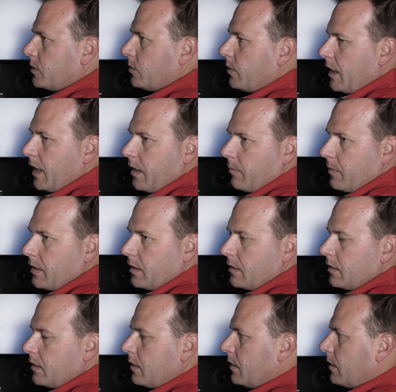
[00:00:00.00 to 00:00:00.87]
you name it.
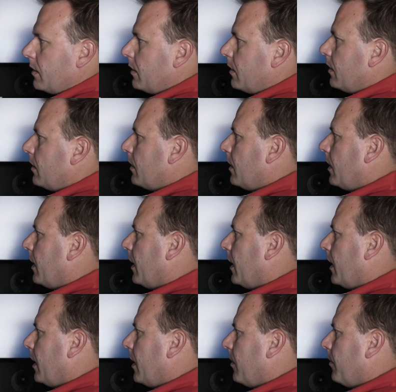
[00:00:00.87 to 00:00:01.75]

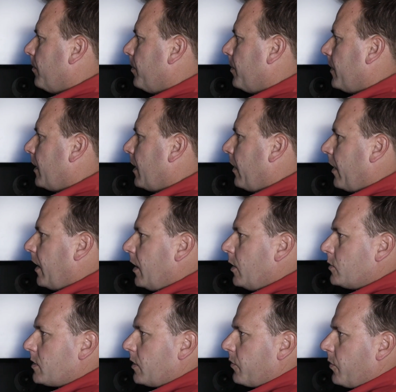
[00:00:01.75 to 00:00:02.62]
And
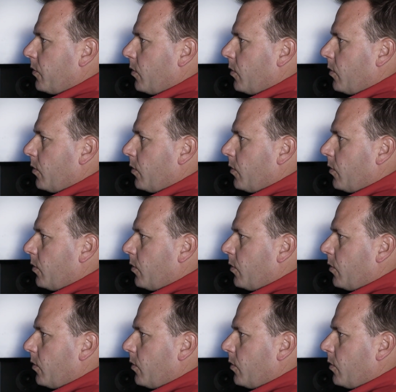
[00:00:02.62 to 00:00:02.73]
they use it